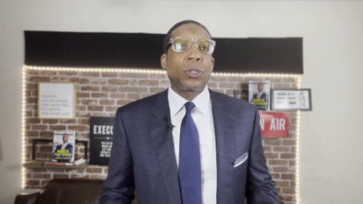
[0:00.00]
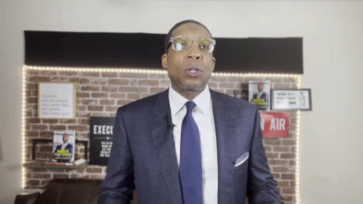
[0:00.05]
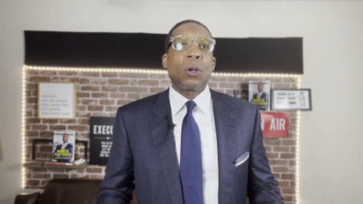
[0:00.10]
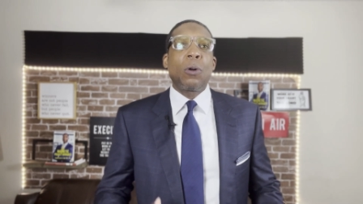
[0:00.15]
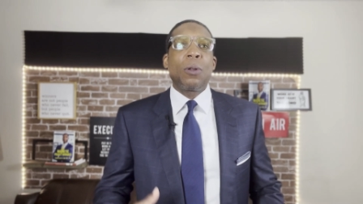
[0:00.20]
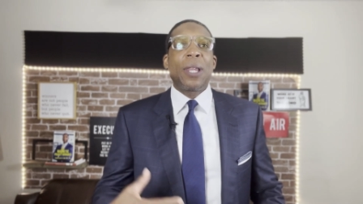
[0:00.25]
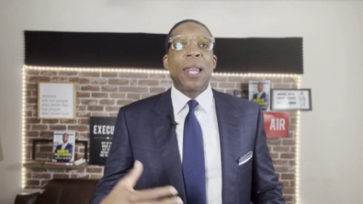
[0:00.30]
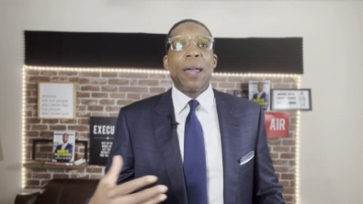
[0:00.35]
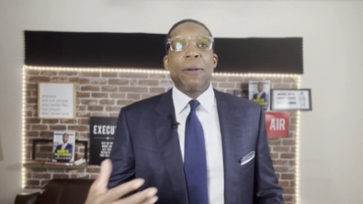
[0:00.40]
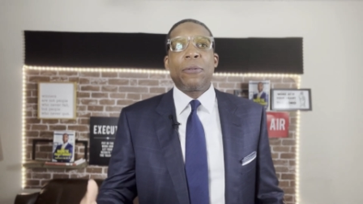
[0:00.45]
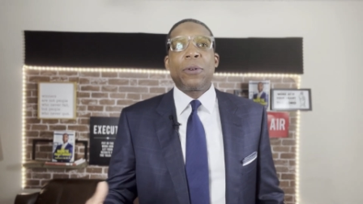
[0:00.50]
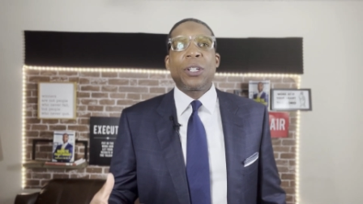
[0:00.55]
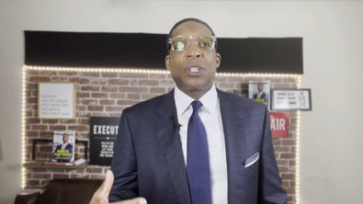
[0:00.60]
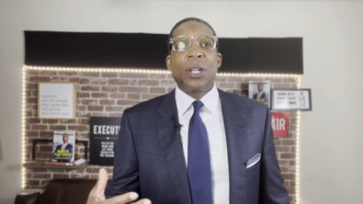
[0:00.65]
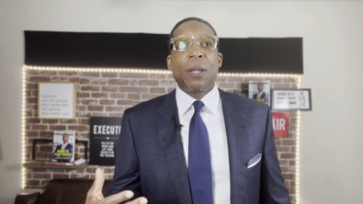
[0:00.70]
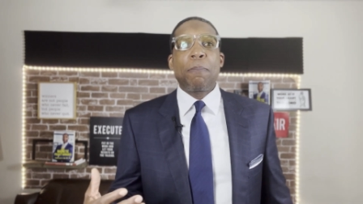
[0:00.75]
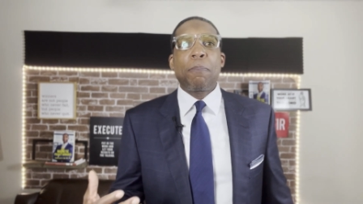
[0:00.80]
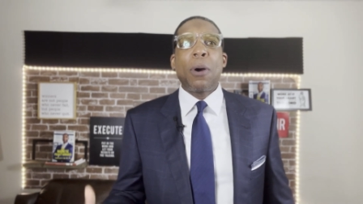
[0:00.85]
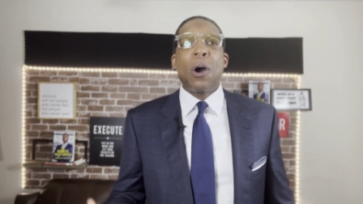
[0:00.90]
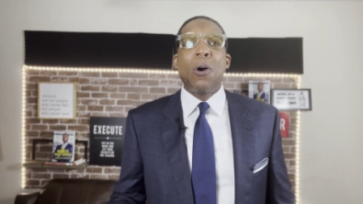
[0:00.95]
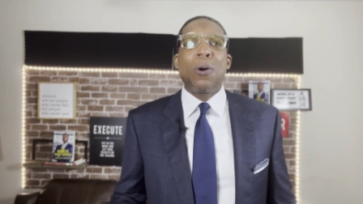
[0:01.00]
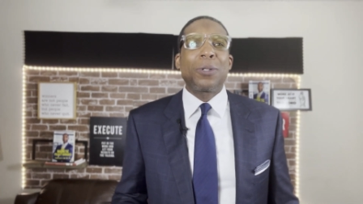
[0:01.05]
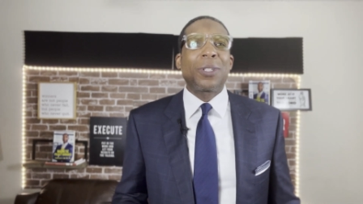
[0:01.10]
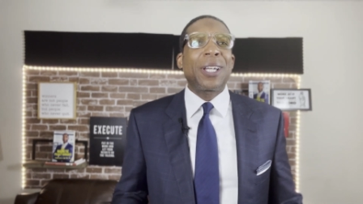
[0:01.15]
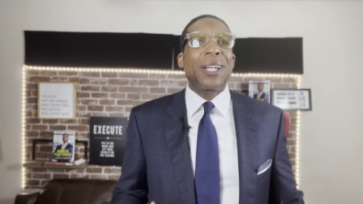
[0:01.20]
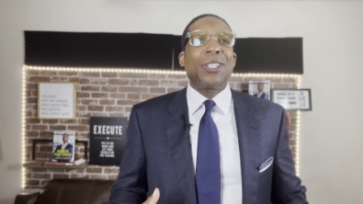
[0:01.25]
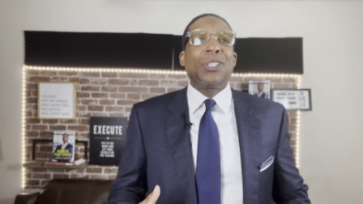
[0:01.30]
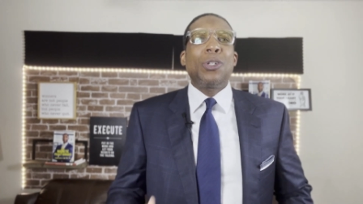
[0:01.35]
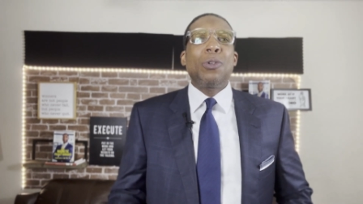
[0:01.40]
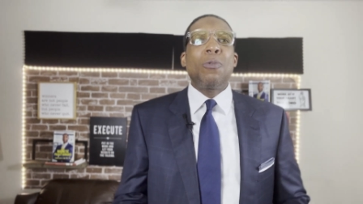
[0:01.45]
so leveraging polls
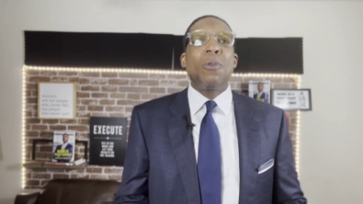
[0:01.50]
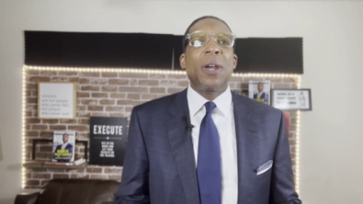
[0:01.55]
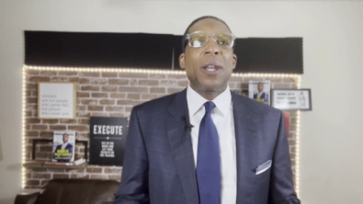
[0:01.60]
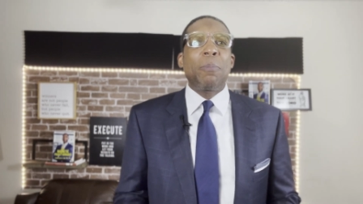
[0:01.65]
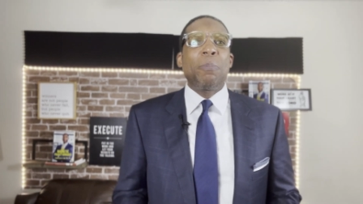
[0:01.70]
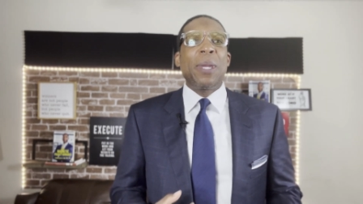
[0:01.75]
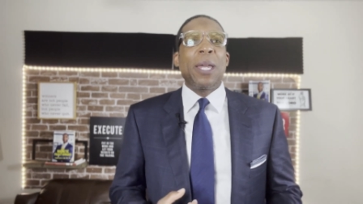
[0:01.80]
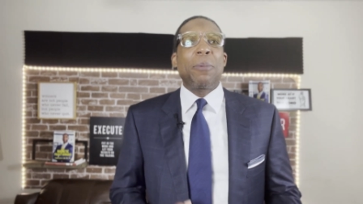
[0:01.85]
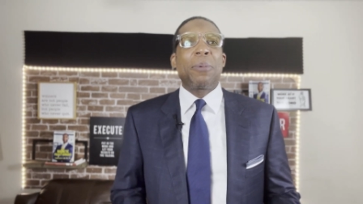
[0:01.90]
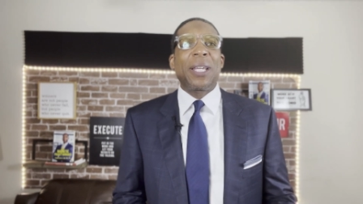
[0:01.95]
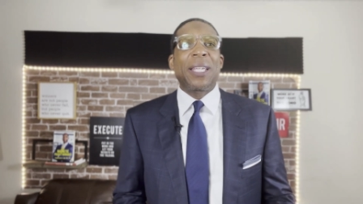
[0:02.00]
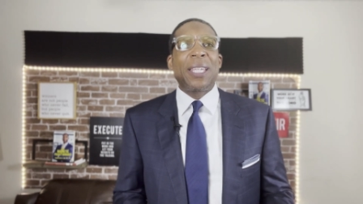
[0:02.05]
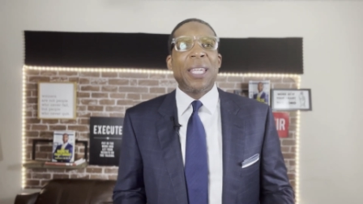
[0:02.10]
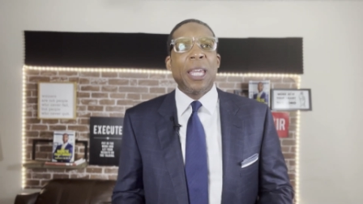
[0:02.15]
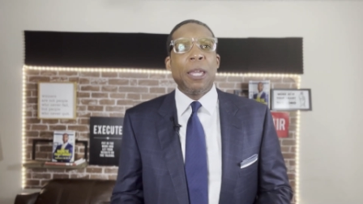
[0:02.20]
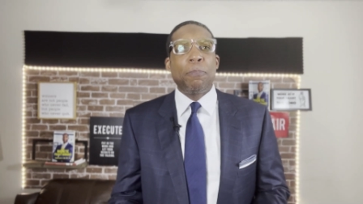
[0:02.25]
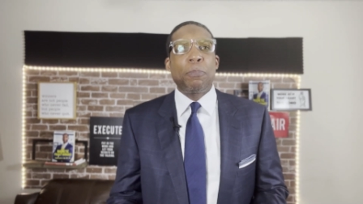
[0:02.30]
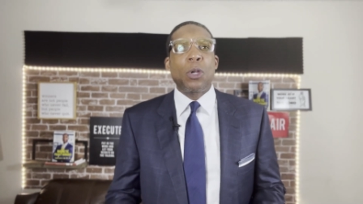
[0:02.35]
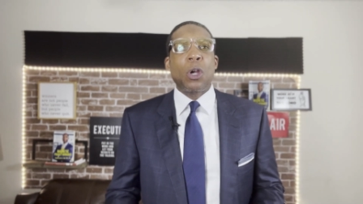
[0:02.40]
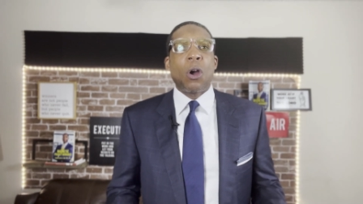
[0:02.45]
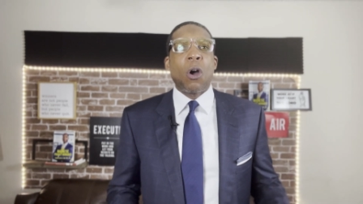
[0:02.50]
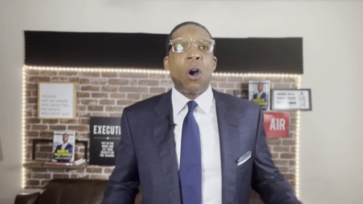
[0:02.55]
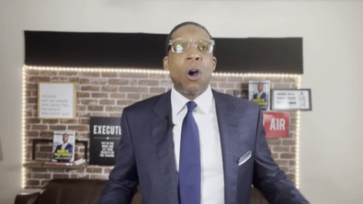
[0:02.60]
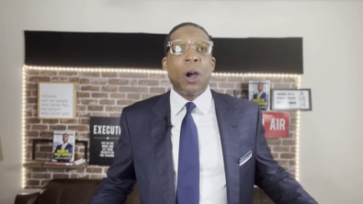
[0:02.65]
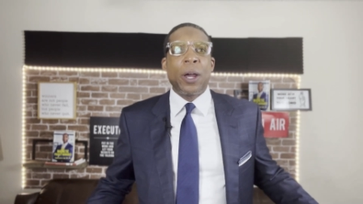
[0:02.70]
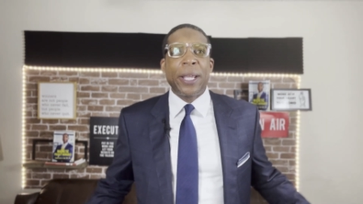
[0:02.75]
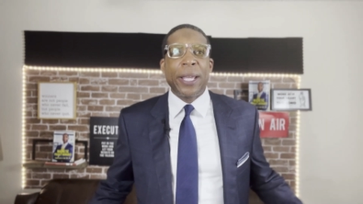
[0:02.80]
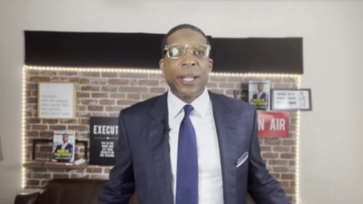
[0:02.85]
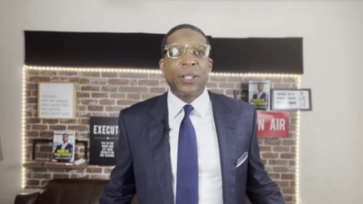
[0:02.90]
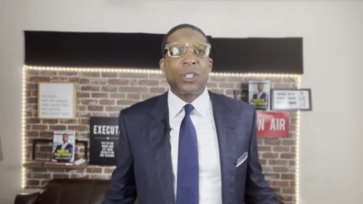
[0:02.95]
because you want to be able to keep your
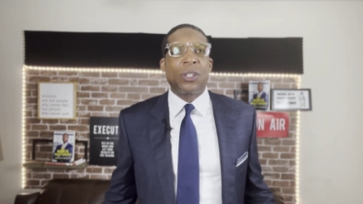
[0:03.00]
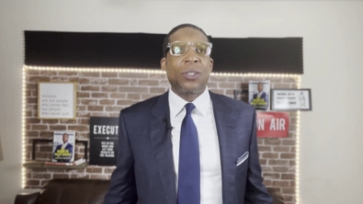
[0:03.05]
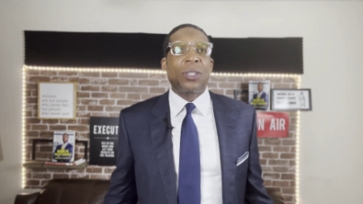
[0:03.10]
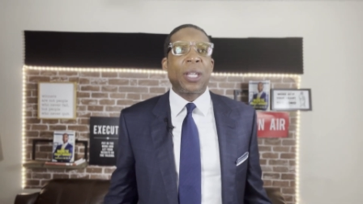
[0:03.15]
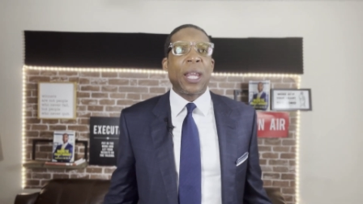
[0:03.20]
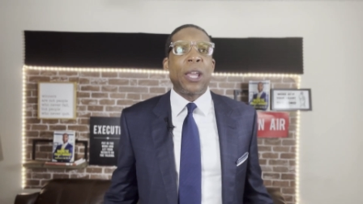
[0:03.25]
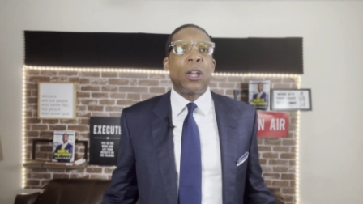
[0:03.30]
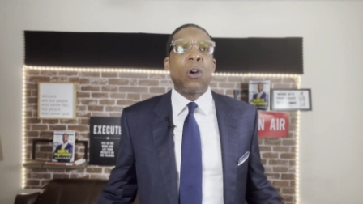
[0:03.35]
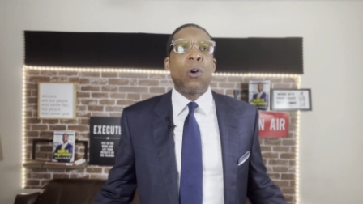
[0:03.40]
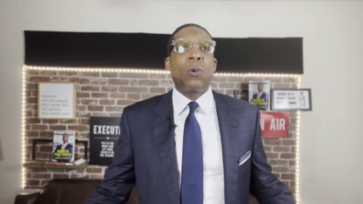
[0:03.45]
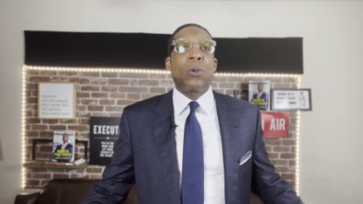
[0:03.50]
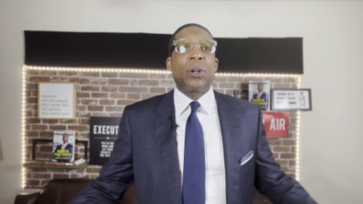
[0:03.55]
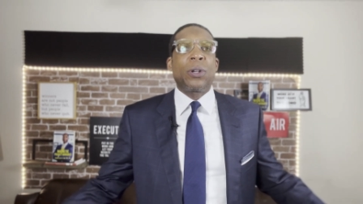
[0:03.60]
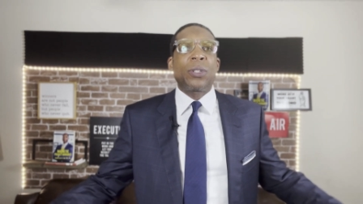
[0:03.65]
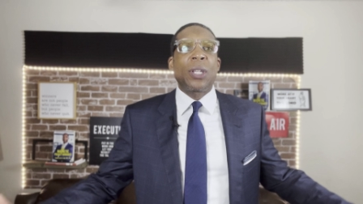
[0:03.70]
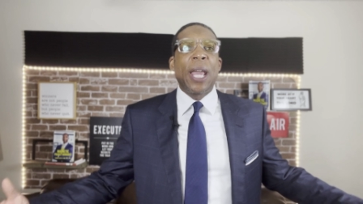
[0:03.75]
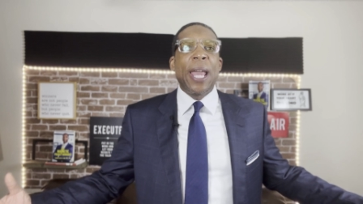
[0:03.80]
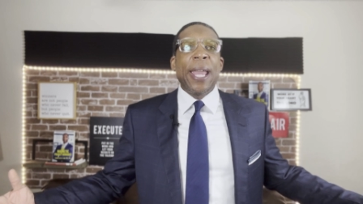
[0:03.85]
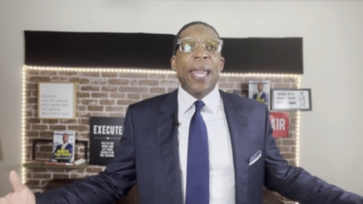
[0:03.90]
audience, your stakeholders